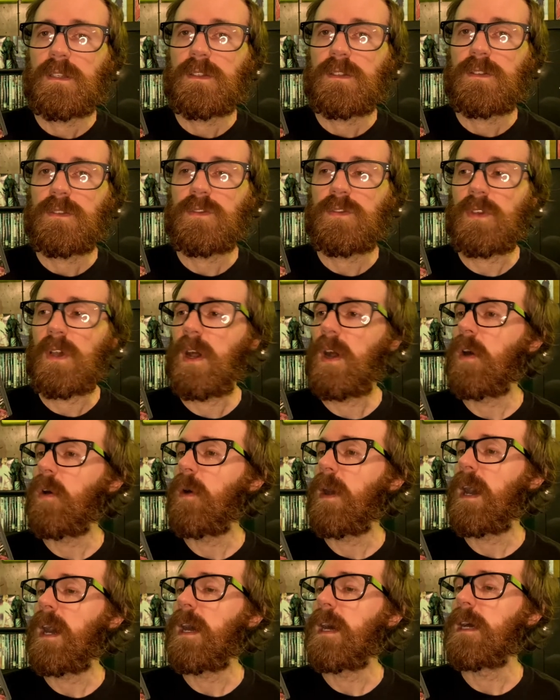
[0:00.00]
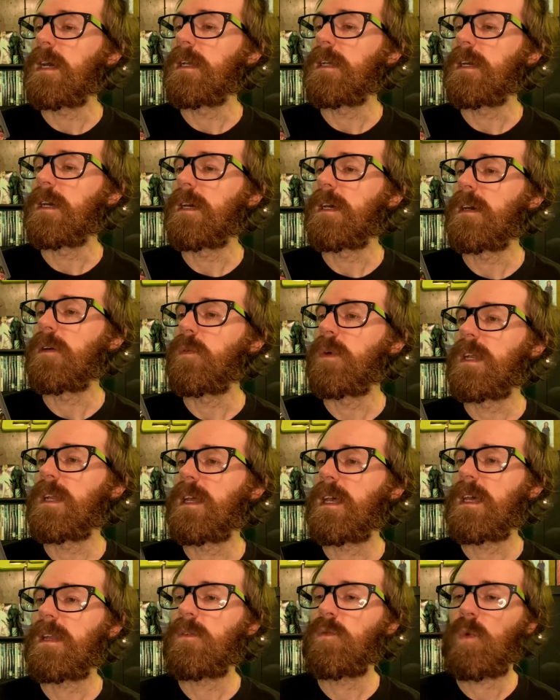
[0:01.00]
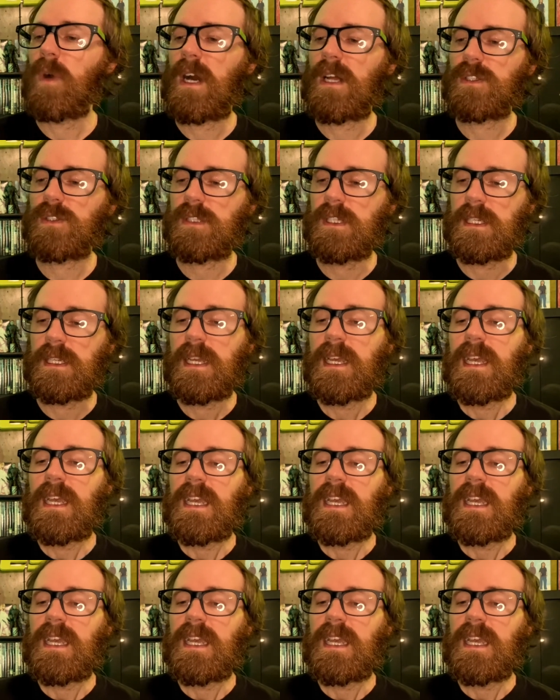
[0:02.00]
So I uh, went ahead and watched it.